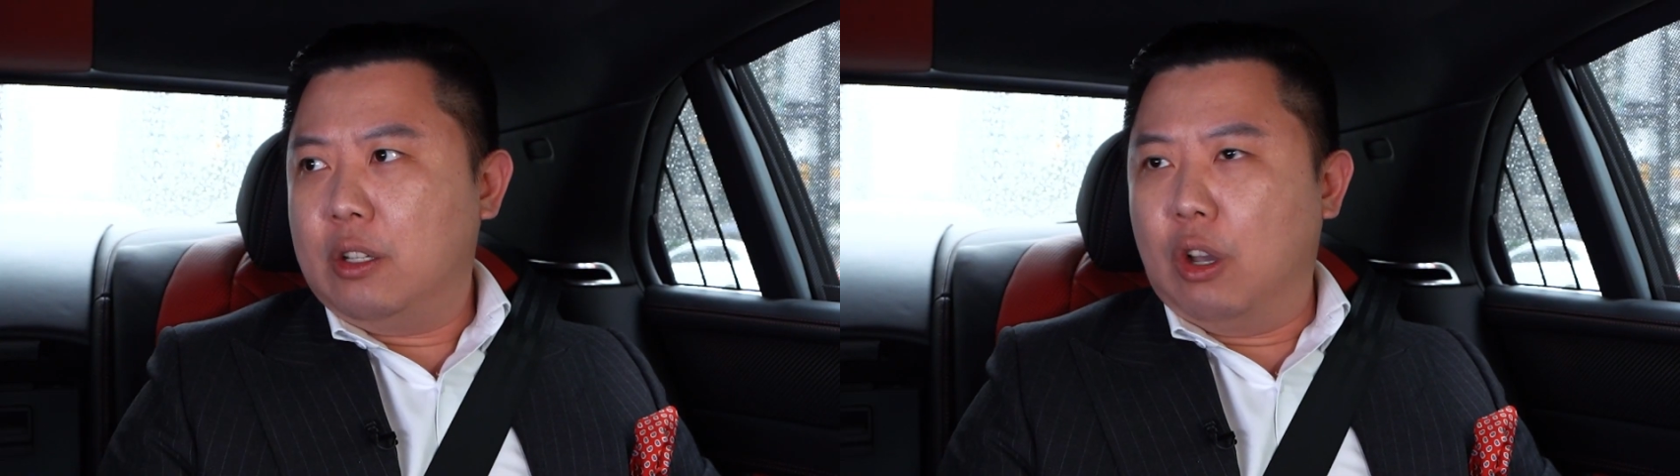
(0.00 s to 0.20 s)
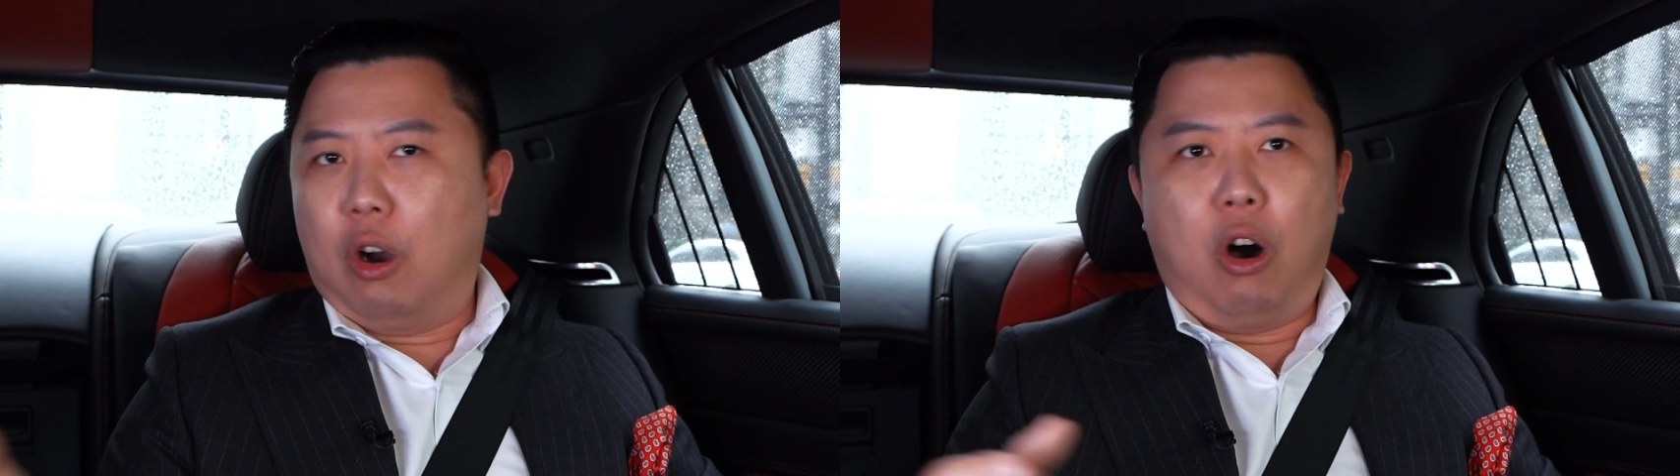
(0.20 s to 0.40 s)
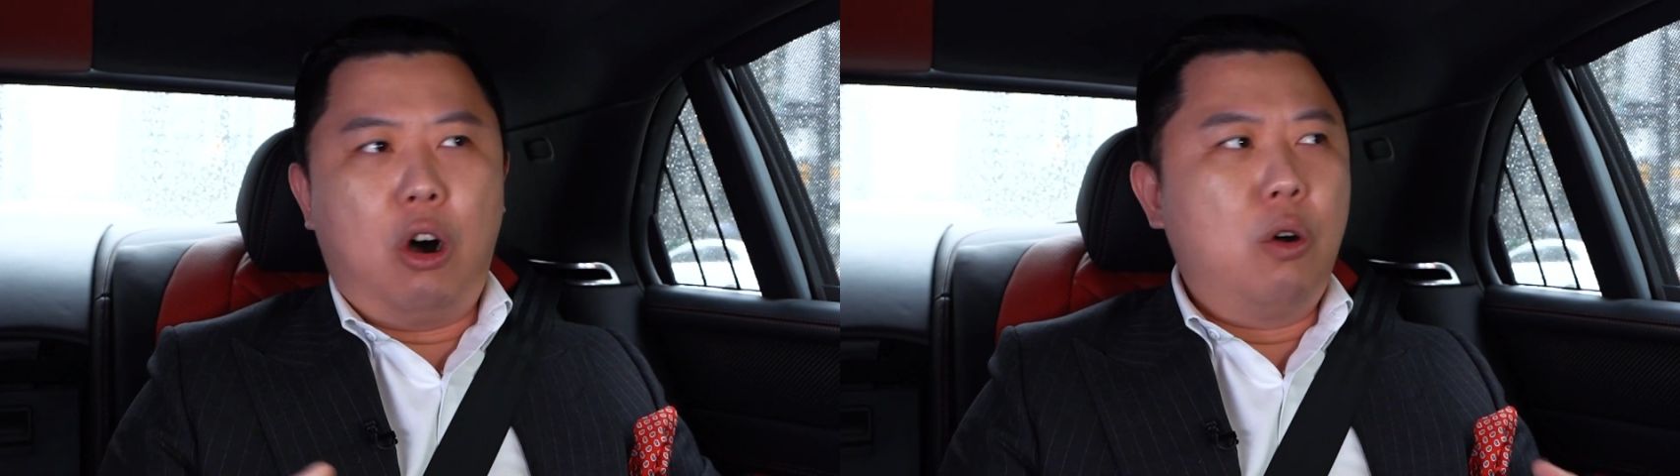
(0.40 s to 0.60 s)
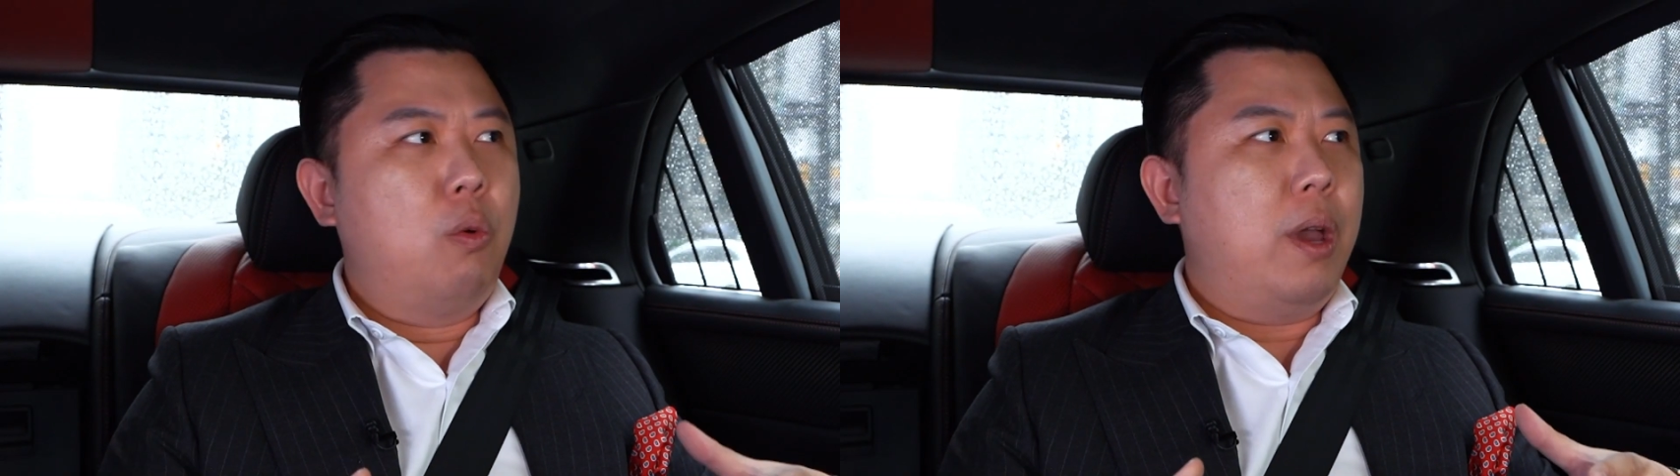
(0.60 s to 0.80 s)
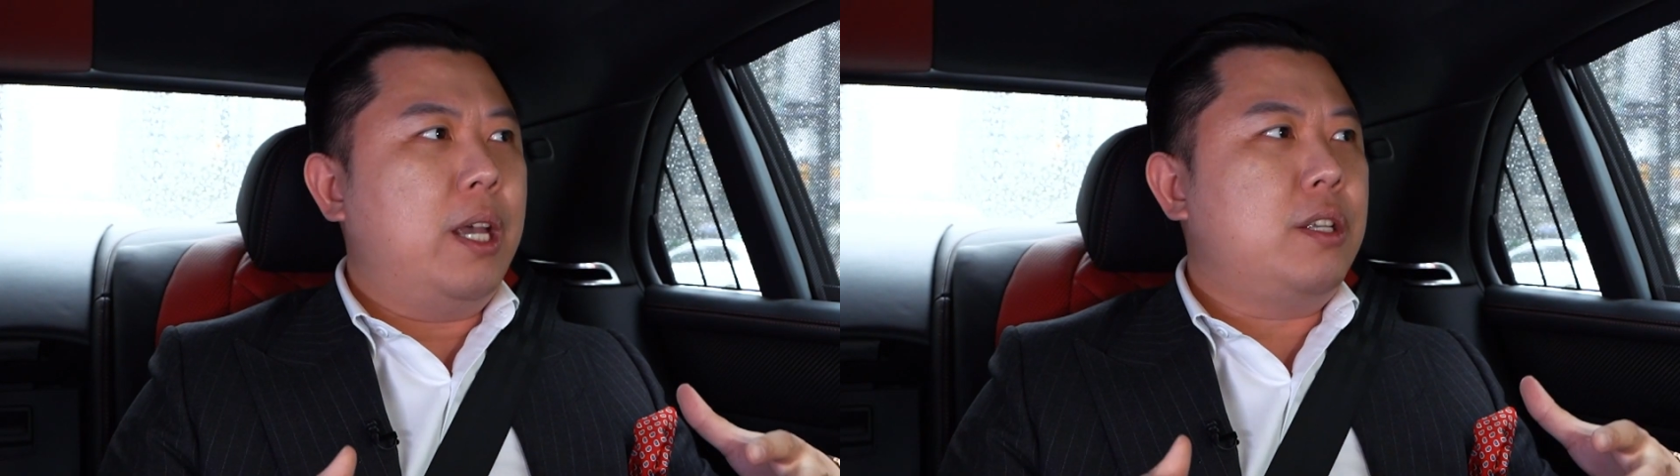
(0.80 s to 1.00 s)
You're
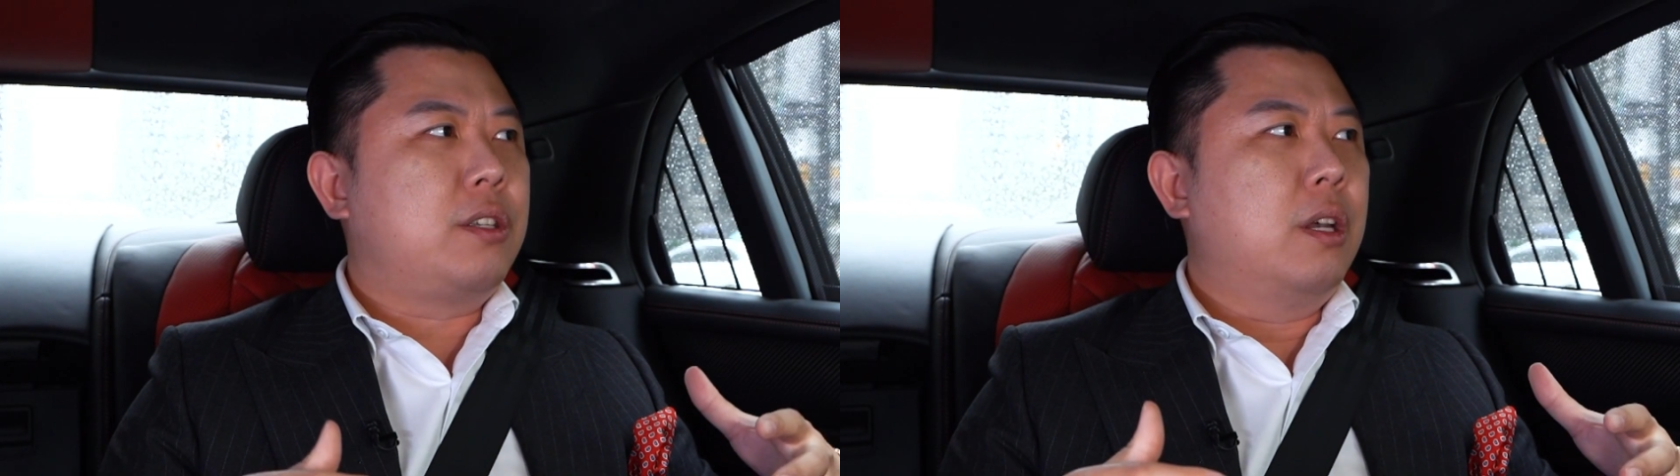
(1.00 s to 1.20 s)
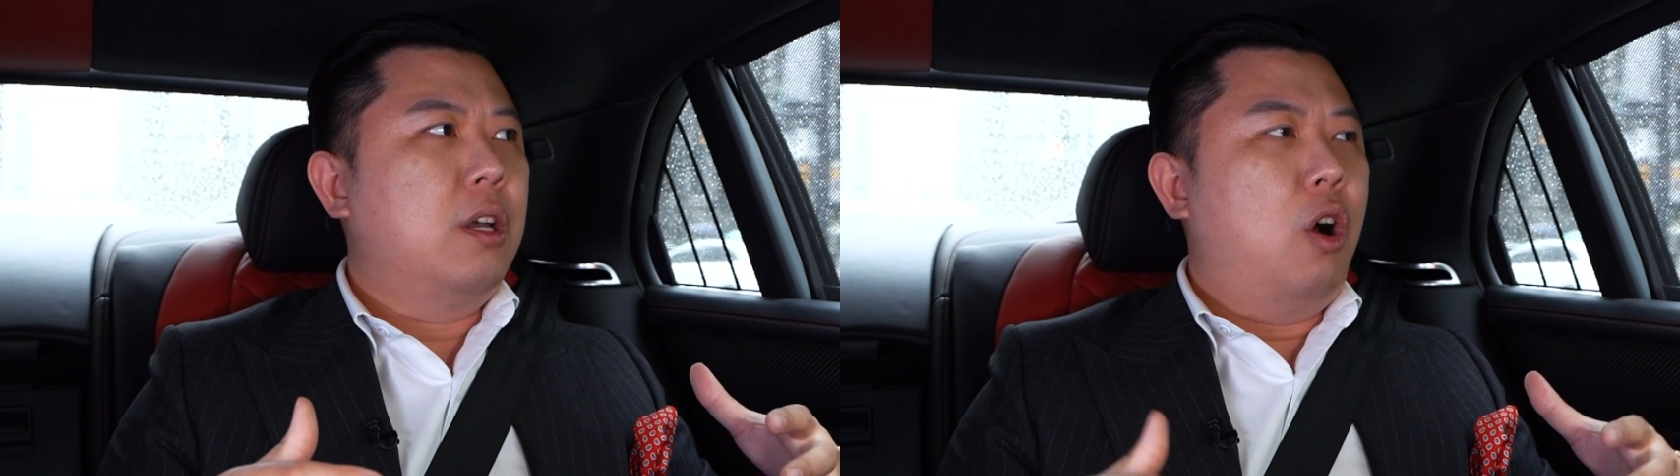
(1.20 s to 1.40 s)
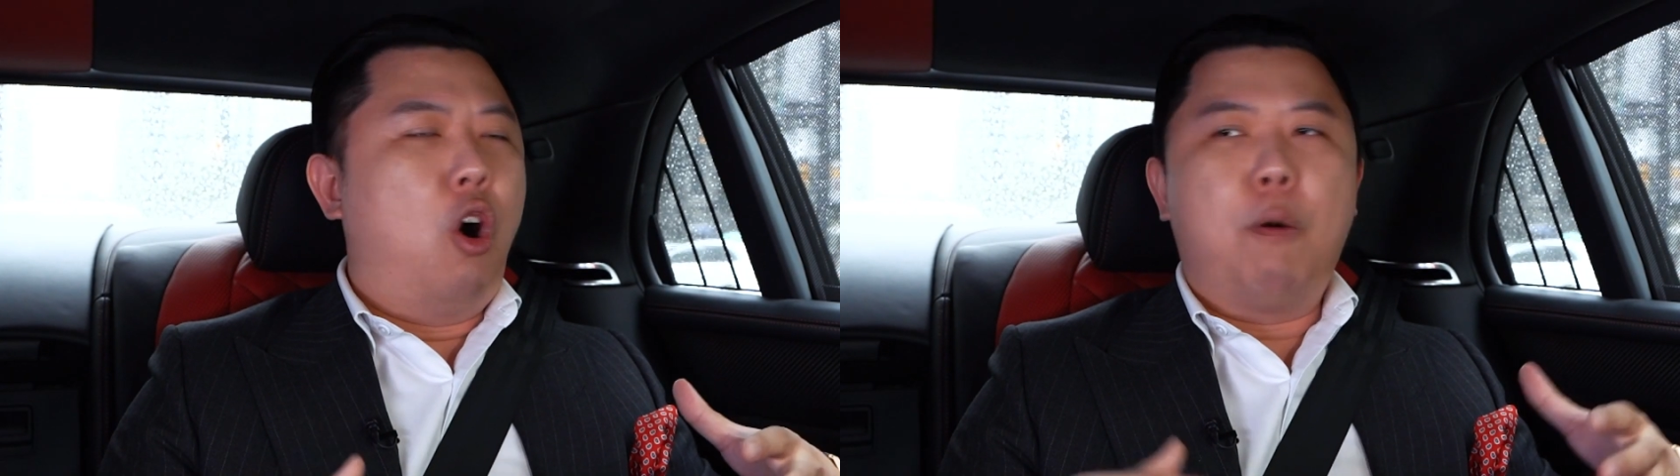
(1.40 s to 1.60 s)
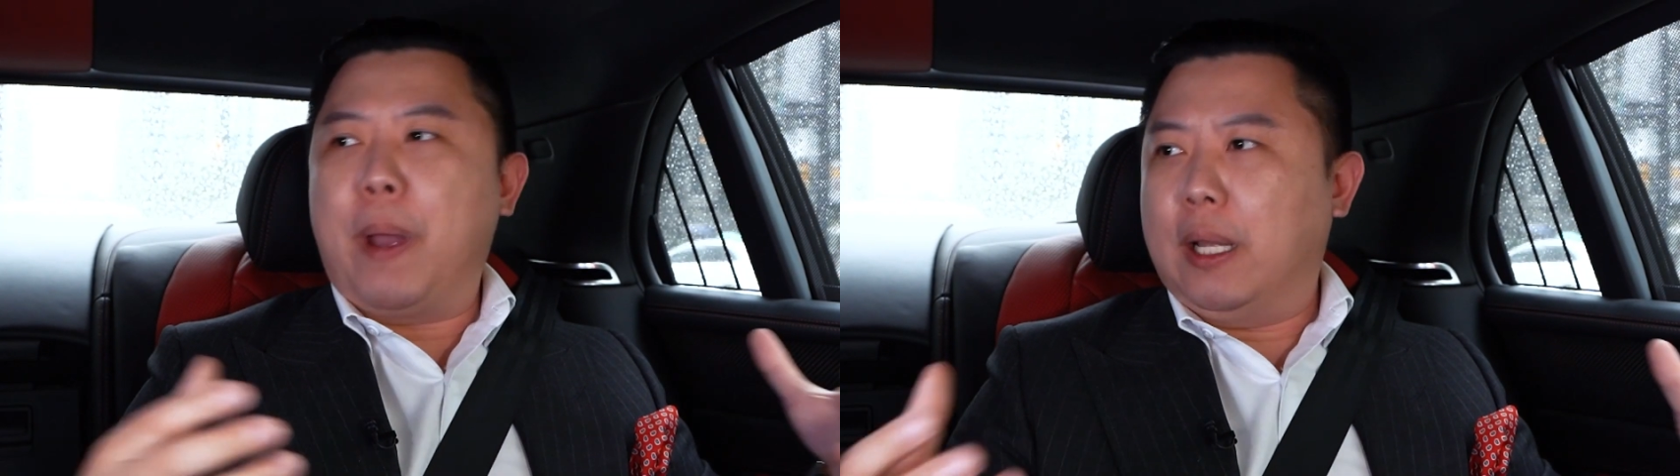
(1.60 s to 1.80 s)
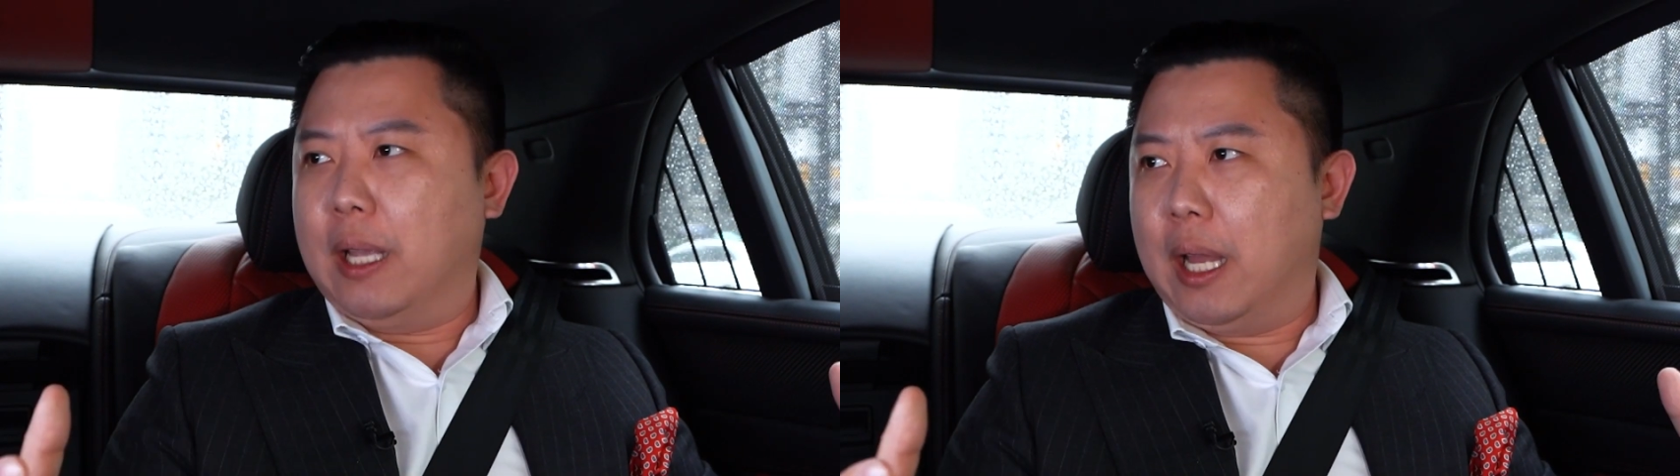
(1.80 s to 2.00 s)
always hoping